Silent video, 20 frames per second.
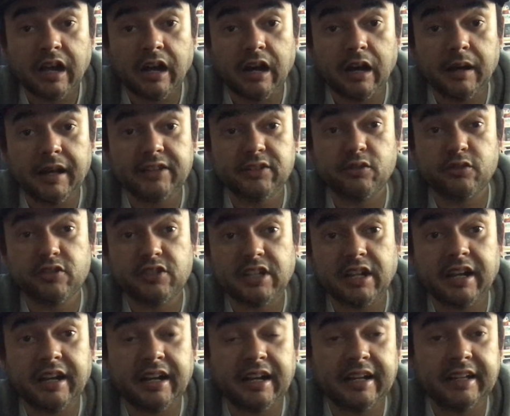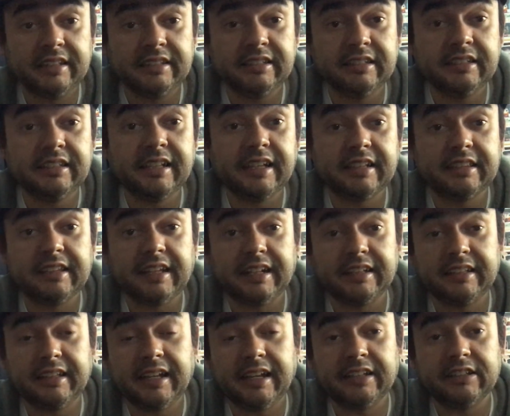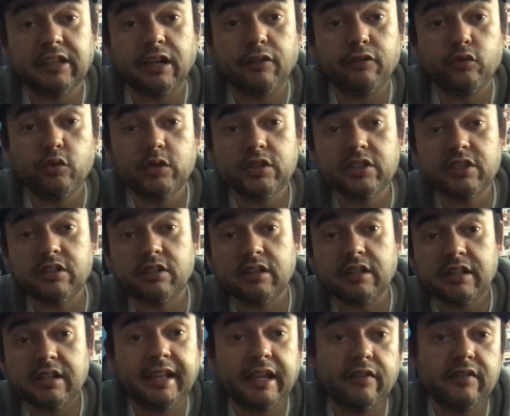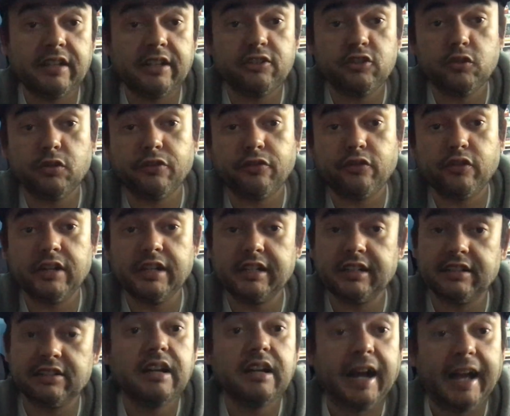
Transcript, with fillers: Uh, as you saw, I did get that Gandalf Wizard. I gave that to a friend.